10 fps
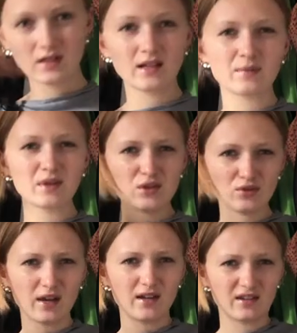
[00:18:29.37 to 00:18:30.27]
Let me
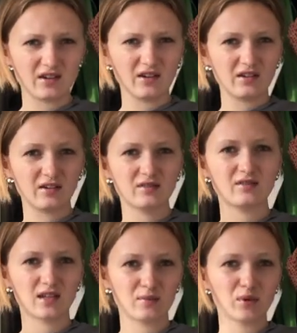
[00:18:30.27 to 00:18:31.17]
try it on.
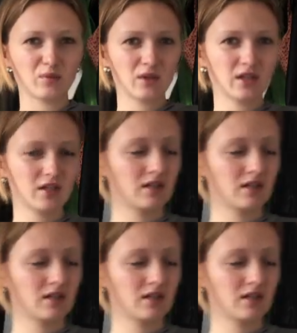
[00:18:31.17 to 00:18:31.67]
Wait a moment.